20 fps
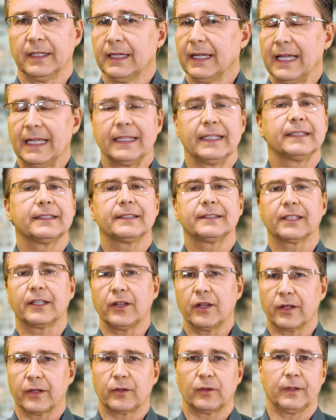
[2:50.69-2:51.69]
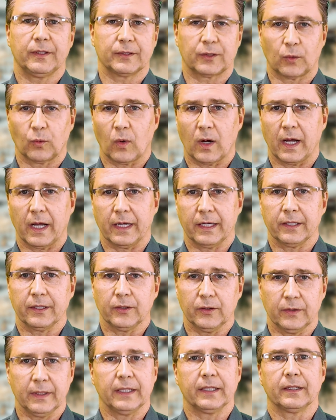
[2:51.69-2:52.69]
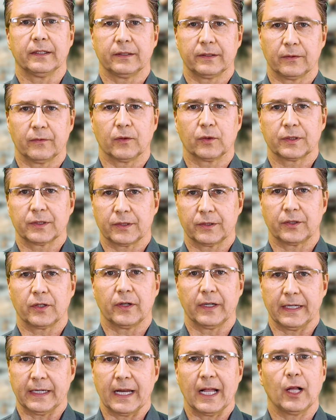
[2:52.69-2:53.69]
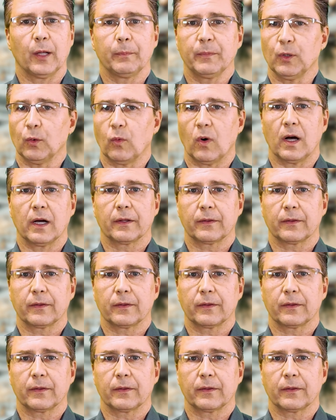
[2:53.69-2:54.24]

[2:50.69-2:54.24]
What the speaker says: And this is another reason why you need a divorce attorney to help you walk